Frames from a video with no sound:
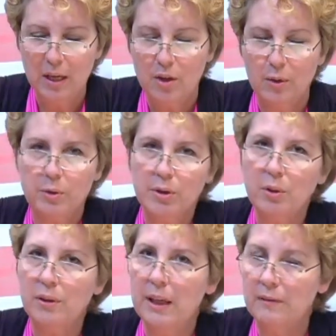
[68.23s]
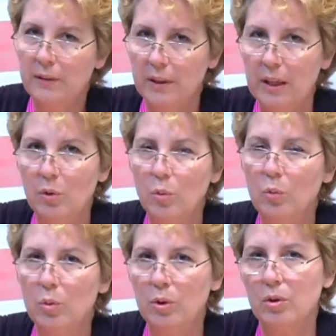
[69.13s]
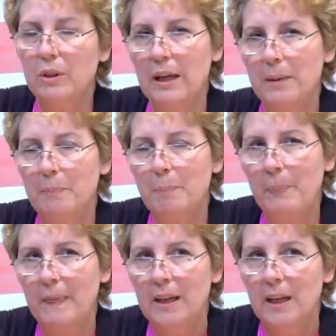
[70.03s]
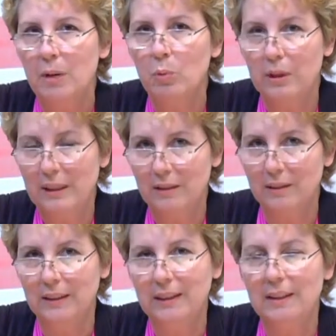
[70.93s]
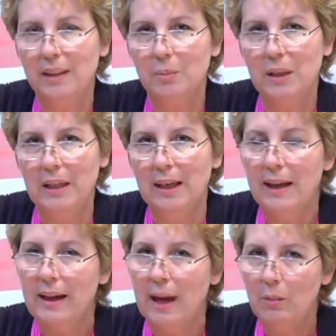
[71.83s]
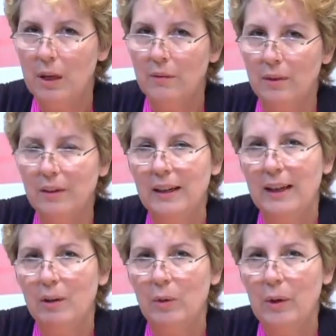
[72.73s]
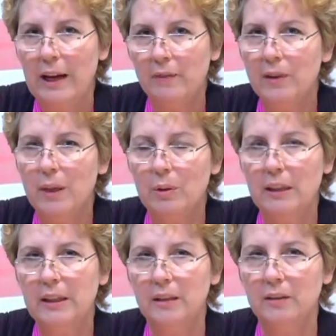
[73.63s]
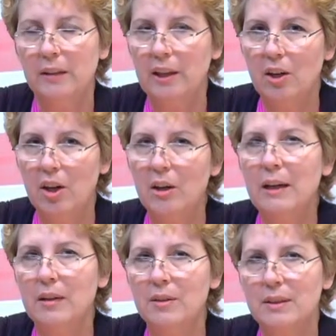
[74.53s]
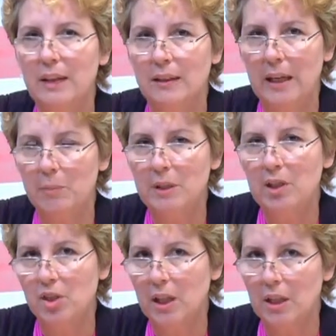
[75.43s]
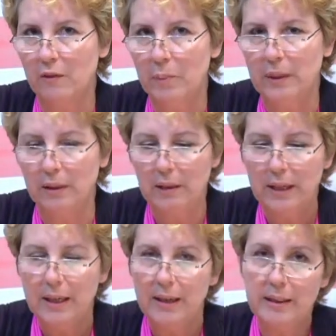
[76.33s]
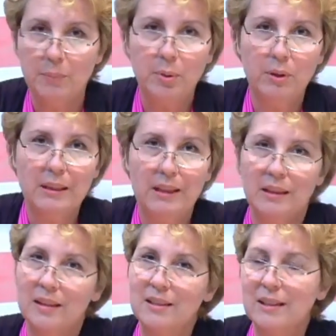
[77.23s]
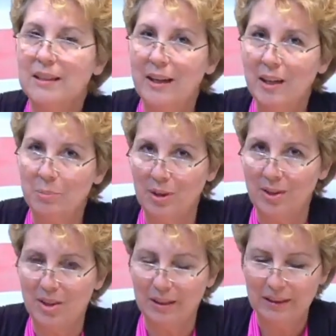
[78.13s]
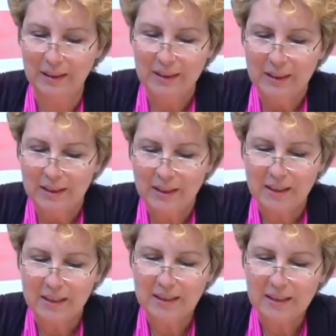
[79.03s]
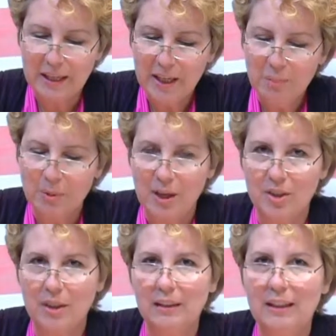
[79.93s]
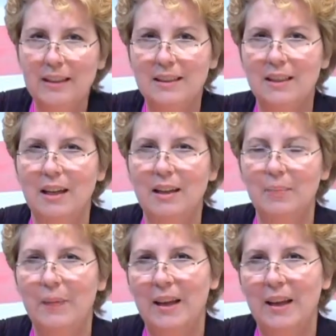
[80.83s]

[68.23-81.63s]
Those 2, thankfully, were killed in committee. However, after they were killed, they hog-housed an empty shell of a bill, and they put in the Zanaya Project. The Zanaya Project is a